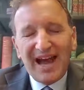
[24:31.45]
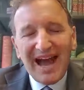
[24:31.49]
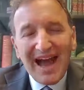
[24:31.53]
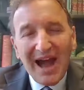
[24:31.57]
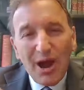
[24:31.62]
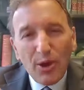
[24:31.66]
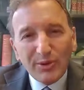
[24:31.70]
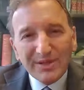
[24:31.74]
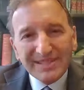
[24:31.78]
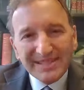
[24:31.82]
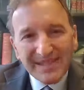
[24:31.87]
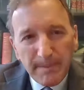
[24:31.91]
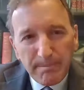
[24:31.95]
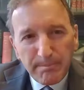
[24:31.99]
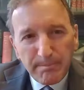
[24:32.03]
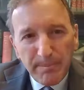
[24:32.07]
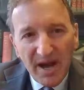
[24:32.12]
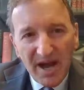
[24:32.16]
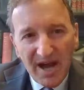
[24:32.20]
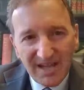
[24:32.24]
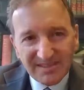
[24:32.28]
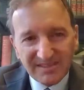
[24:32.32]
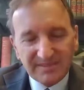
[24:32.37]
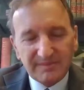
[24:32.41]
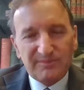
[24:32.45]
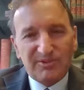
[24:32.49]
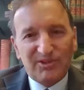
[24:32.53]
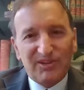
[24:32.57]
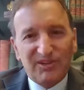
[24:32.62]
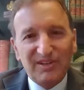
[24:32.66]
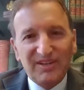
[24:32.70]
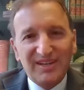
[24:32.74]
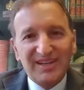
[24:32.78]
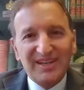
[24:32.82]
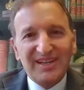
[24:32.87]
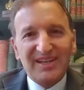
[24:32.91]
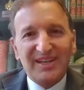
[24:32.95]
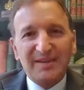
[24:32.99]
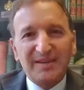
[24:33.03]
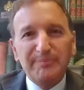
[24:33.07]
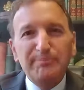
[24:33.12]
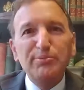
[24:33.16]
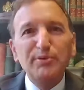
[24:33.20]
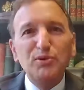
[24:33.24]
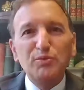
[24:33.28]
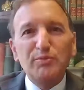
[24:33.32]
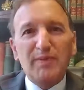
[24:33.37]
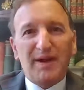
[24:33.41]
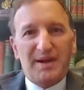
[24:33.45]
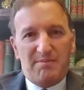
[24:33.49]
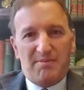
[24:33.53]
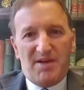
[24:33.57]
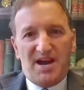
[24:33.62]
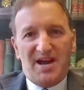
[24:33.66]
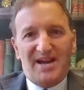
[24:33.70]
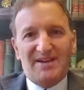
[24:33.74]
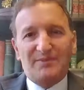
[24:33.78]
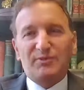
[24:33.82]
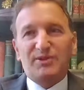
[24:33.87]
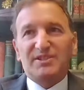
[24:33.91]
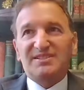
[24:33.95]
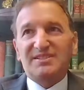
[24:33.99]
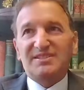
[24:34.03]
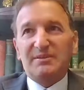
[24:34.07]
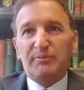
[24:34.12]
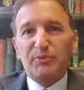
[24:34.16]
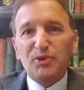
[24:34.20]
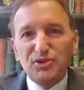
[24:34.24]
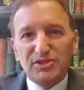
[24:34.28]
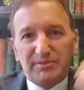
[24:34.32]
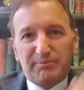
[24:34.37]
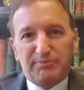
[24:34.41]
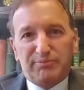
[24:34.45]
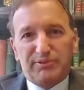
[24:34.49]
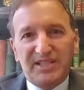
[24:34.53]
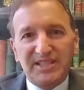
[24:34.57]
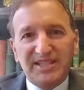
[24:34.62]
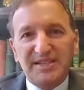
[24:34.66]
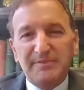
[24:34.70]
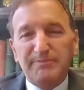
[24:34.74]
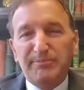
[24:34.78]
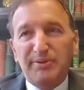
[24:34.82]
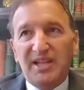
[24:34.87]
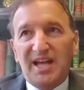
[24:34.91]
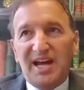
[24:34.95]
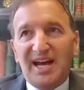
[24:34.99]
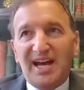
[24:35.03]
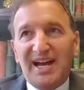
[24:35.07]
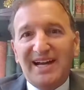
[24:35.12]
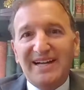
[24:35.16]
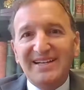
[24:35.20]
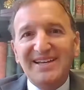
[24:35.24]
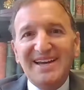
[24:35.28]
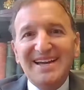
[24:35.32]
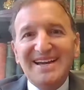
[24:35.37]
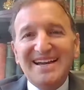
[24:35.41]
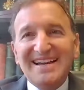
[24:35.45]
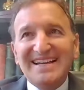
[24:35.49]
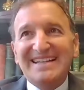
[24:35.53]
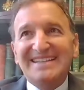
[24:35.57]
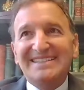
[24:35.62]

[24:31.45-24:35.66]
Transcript: How is that possible? It blew my mind when someone who's completely blind